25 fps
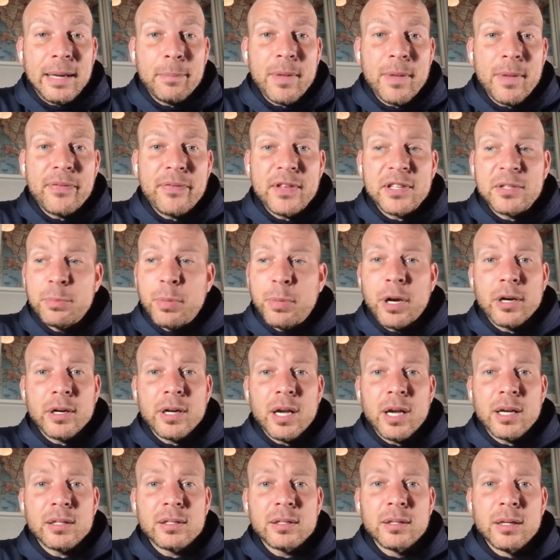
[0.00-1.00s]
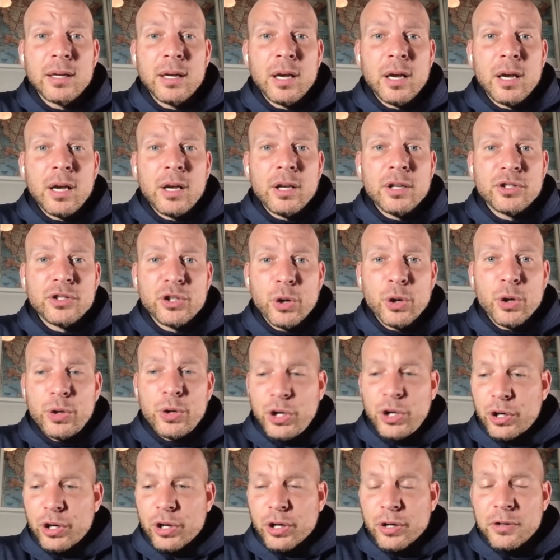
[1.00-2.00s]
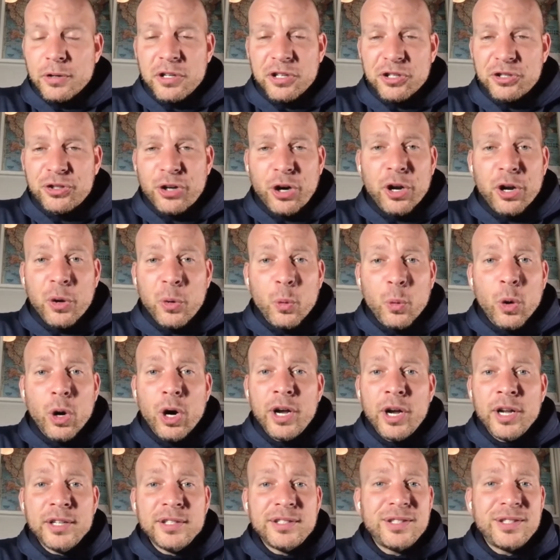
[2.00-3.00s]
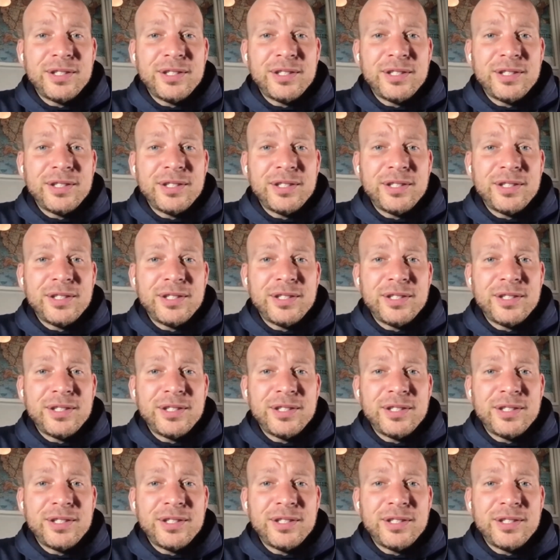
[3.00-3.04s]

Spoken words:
if this player does. So you're starting 1,